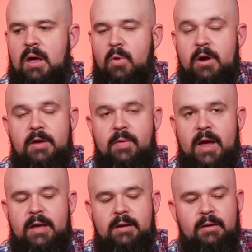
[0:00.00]
Where do they
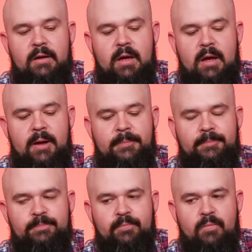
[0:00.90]
rank?
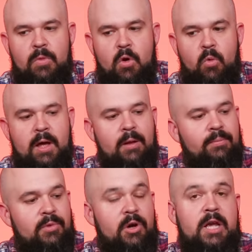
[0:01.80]
Well,
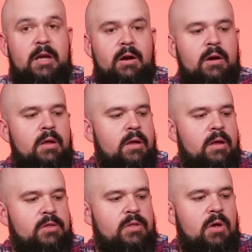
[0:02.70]
they're here,
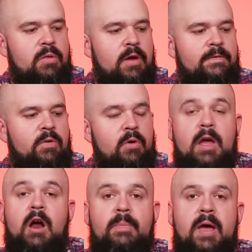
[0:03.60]
so therefore
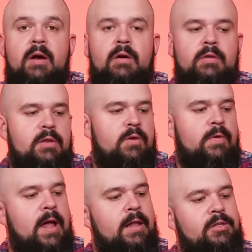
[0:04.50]
they are better than
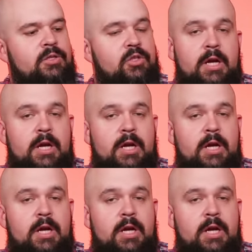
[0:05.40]
Rally's and